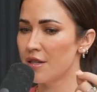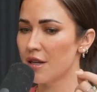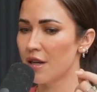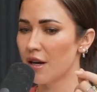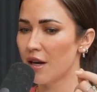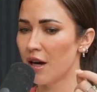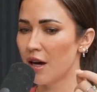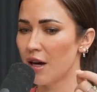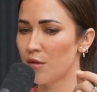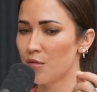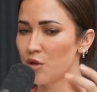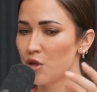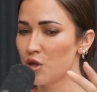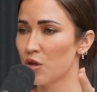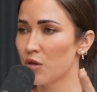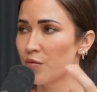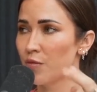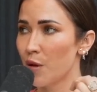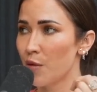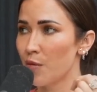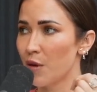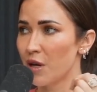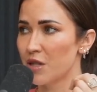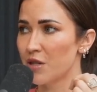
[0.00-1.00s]
and two of
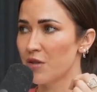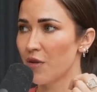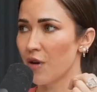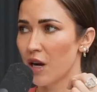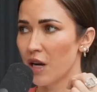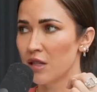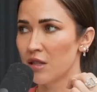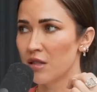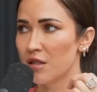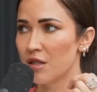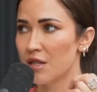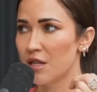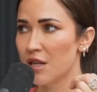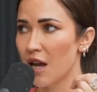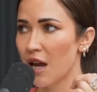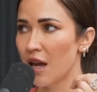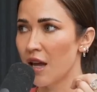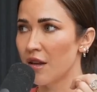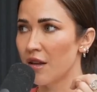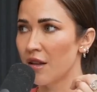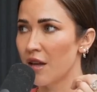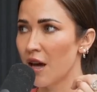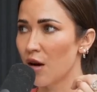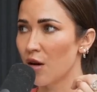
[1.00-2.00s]
my best friends,
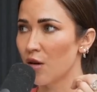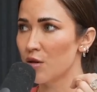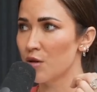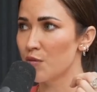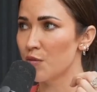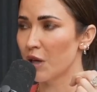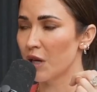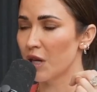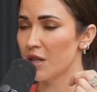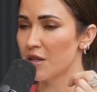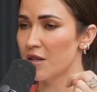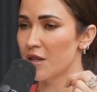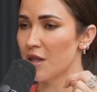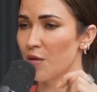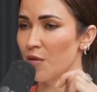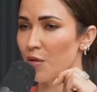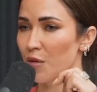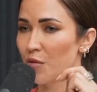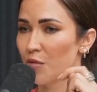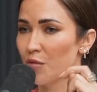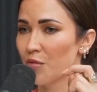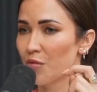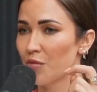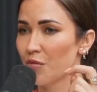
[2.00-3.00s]
and that was because they
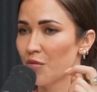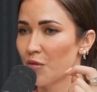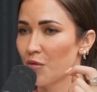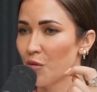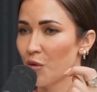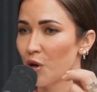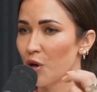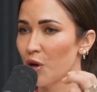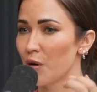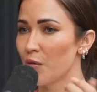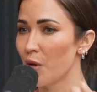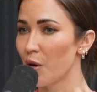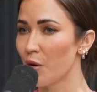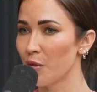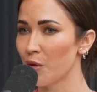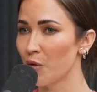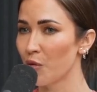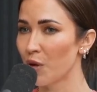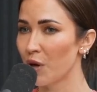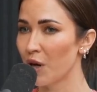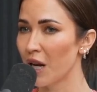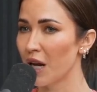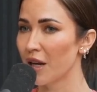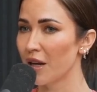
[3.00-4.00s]
were worried about me
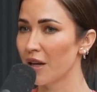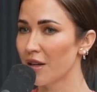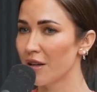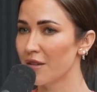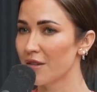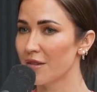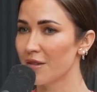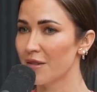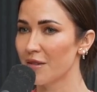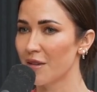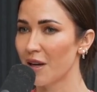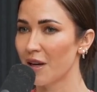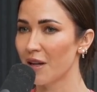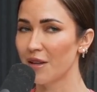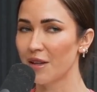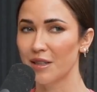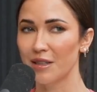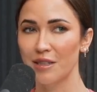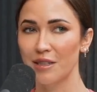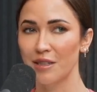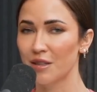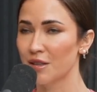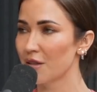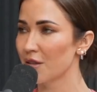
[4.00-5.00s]
one night because I
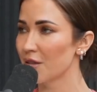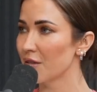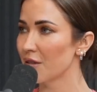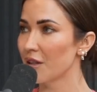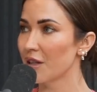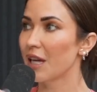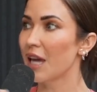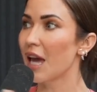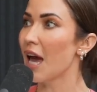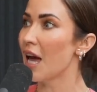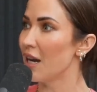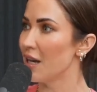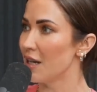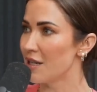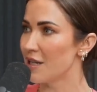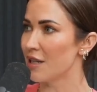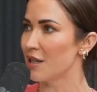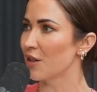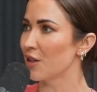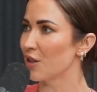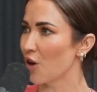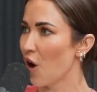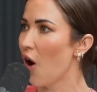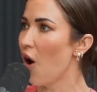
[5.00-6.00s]

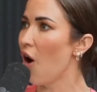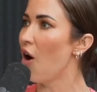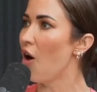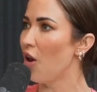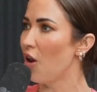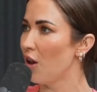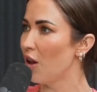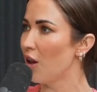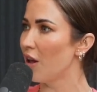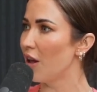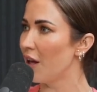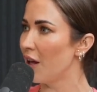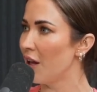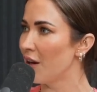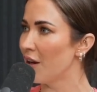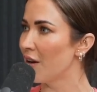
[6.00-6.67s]
didn't call and